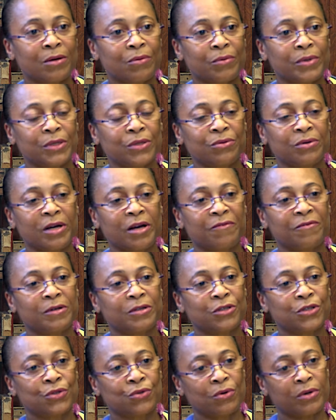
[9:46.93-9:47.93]
We do have
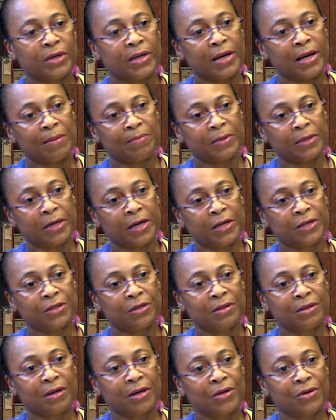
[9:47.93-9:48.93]
a short
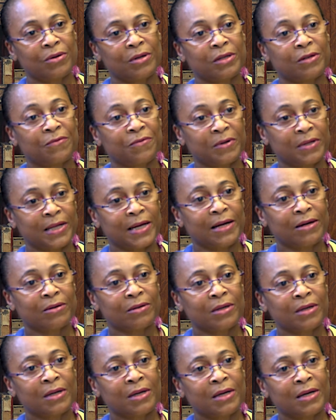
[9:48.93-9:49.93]
application that you need to fill out,